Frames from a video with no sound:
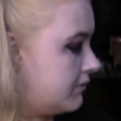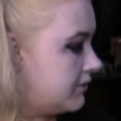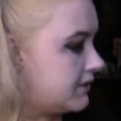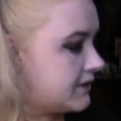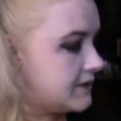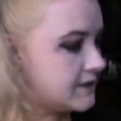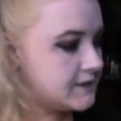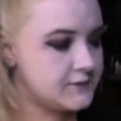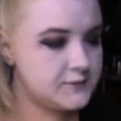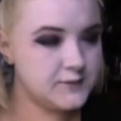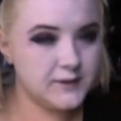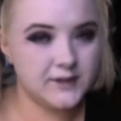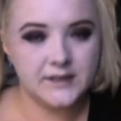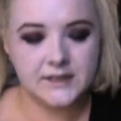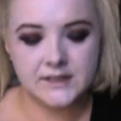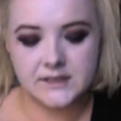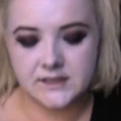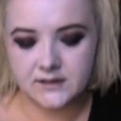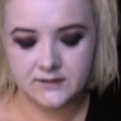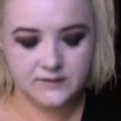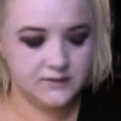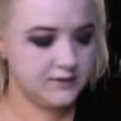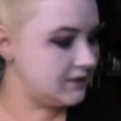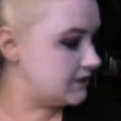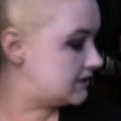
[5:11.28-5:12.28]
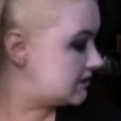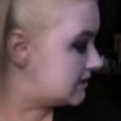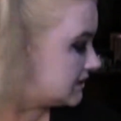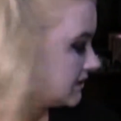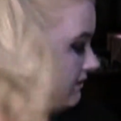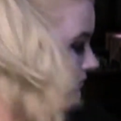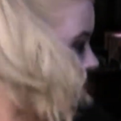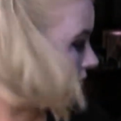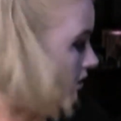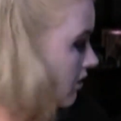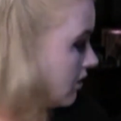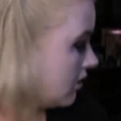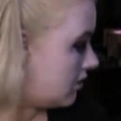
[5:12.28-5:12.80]
with this relatively
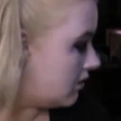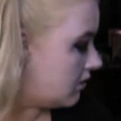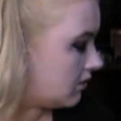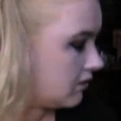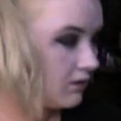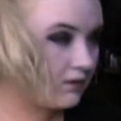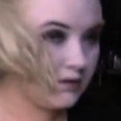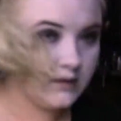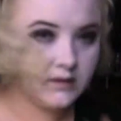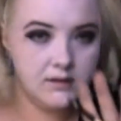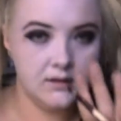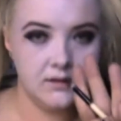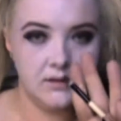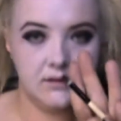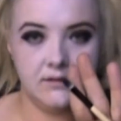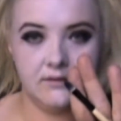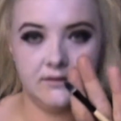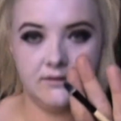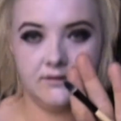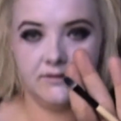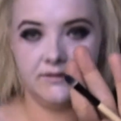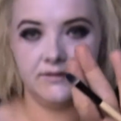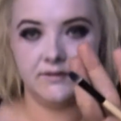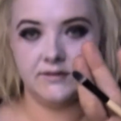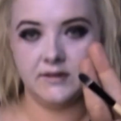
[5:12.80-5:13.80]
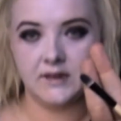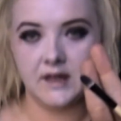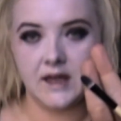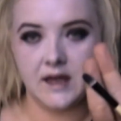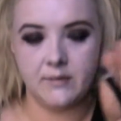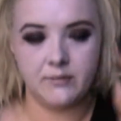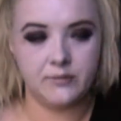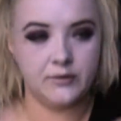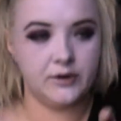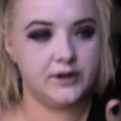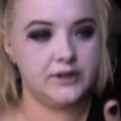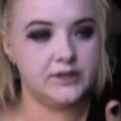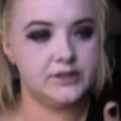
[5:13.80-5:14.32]
small
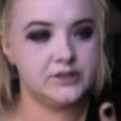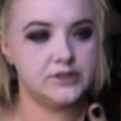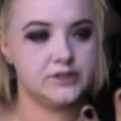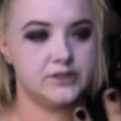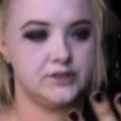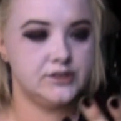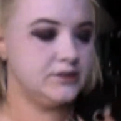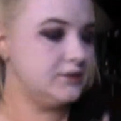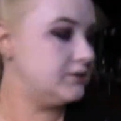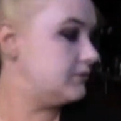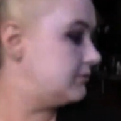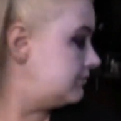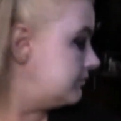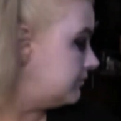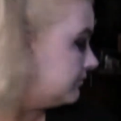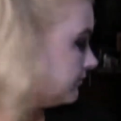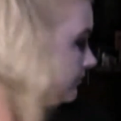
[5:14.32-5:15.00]
flat brush,